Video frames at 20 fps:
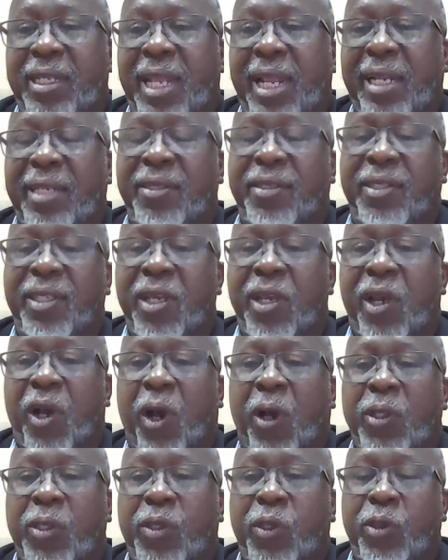and helps
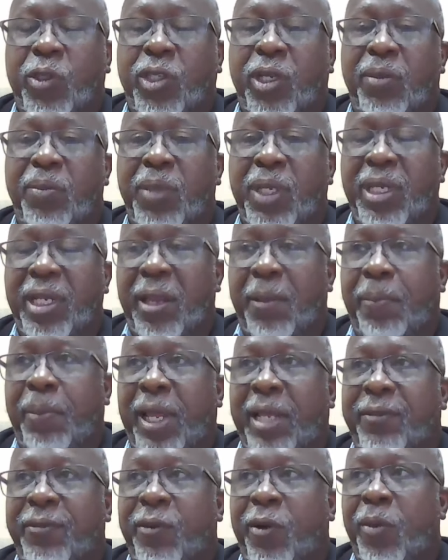our social media
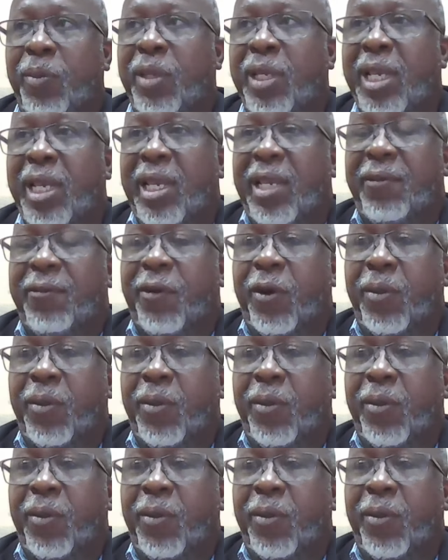platform